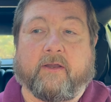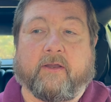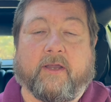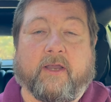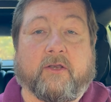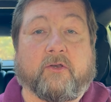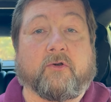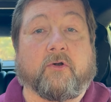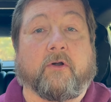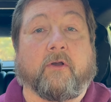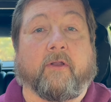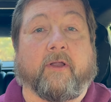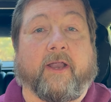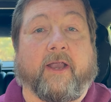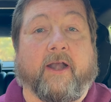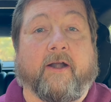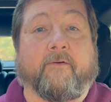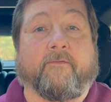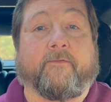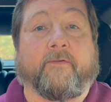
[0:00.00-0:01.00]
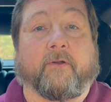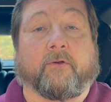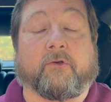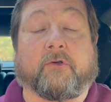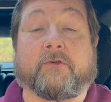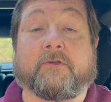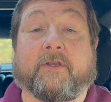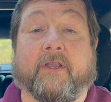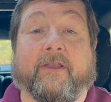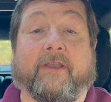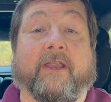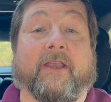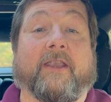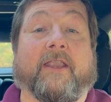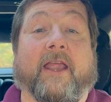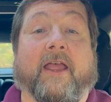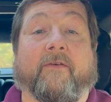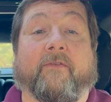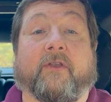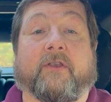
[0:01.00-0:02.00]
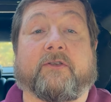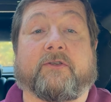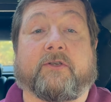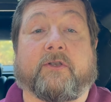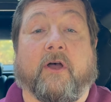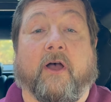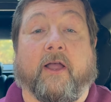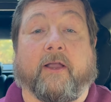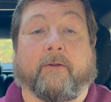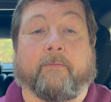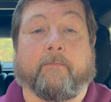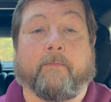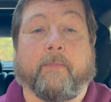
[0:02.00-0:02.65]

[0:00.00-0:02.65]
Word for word: internal air filters because they didn't have it in stock.